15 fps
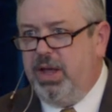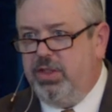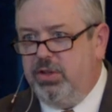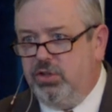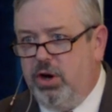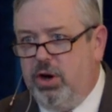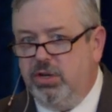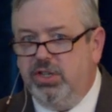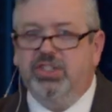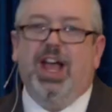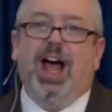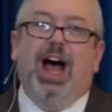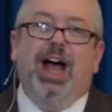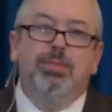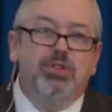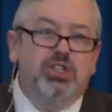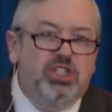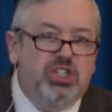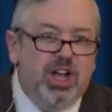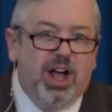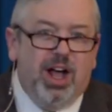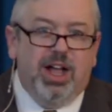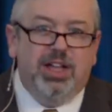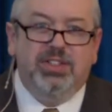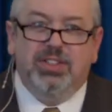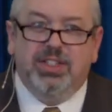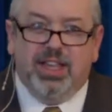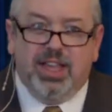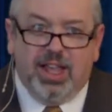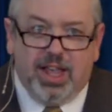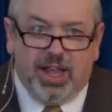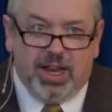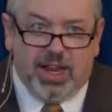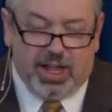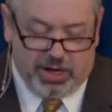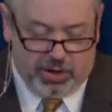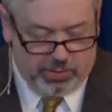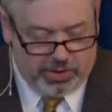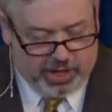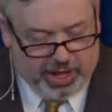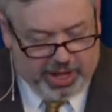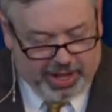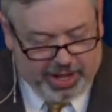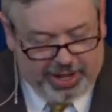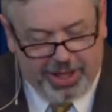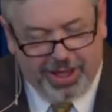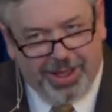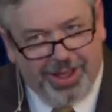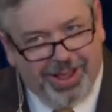pay the charges. I'm just kidding, okay?